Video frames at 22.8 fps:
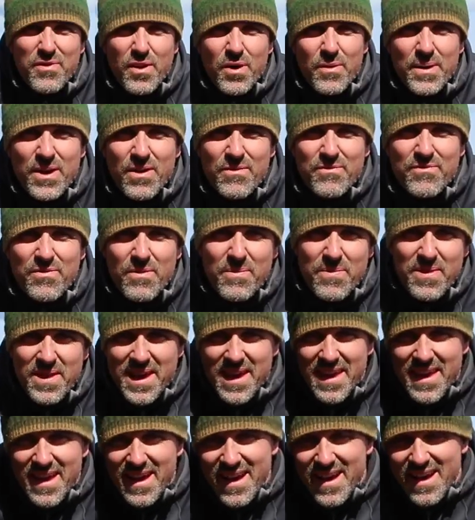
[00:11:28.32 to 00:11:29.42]
Following on from
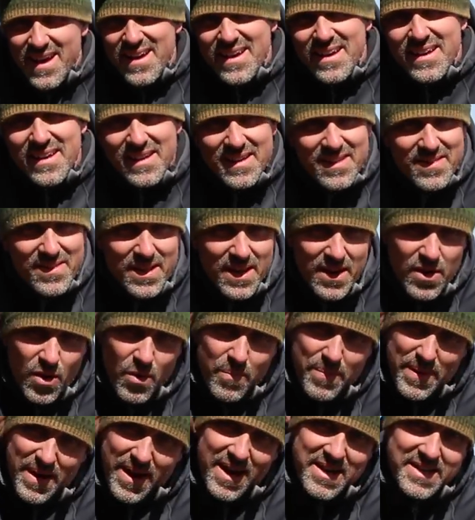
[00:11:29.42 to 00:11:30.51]
the uh, the little
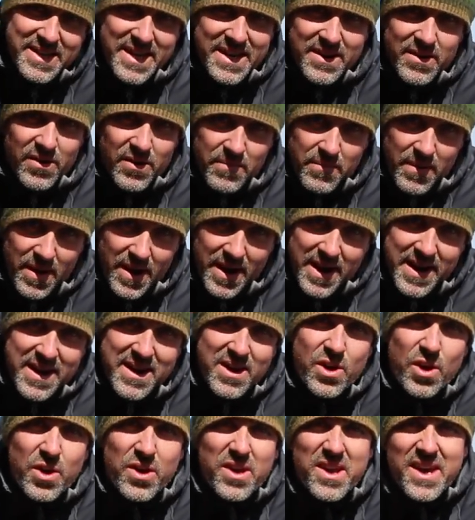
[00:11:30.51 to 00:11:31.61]
bit I did on my
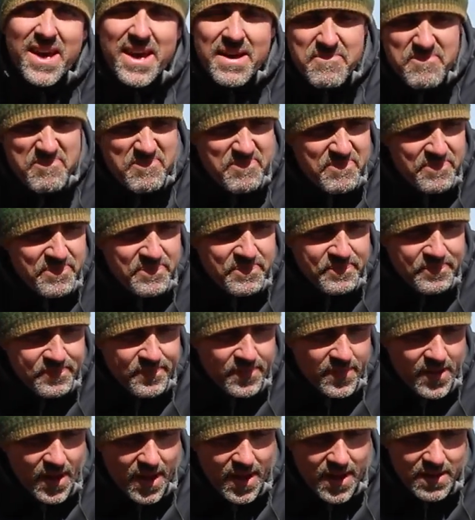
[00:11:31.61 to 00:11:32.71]
cook kit.
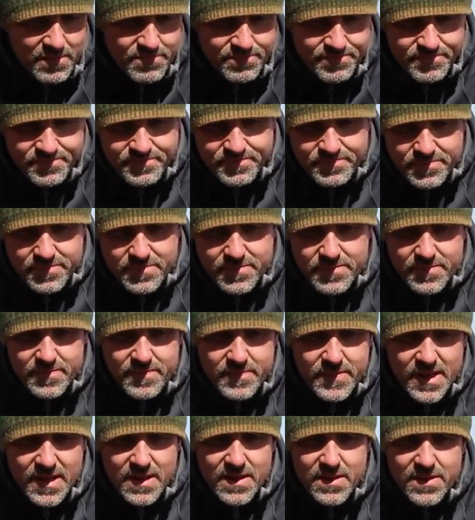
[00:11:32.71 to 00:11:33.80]
Um,
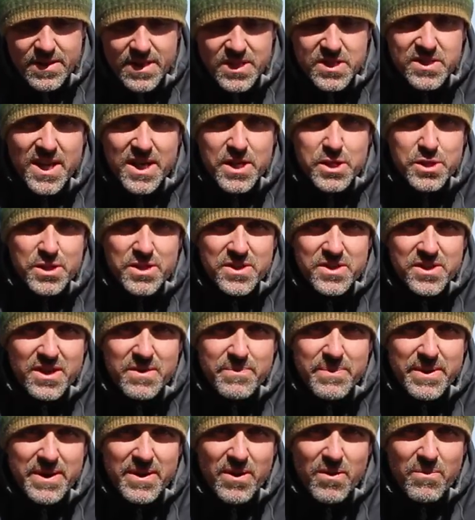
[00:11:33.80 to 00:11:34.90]
this section is going
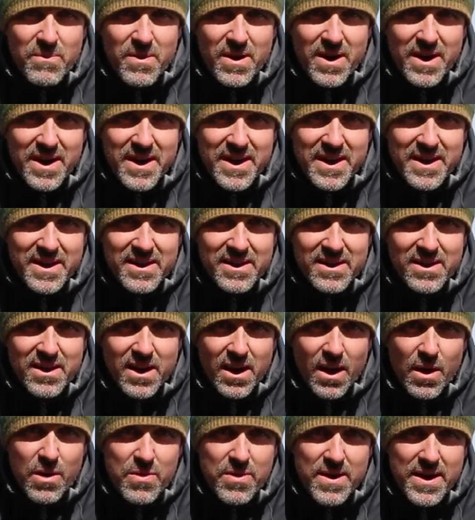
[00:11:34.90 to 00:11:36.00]
to be on my
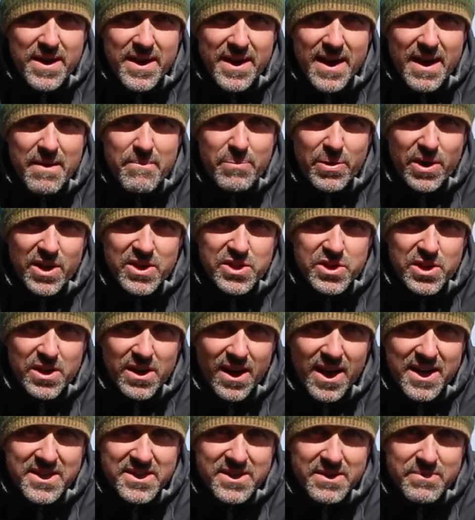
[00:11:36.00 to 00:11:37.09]
clothing and
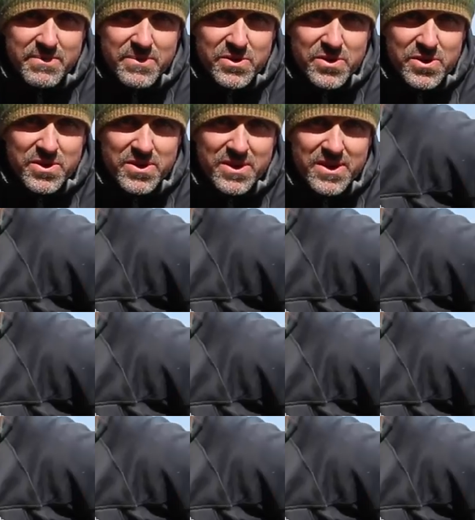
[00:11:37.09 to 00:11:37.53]
personal items.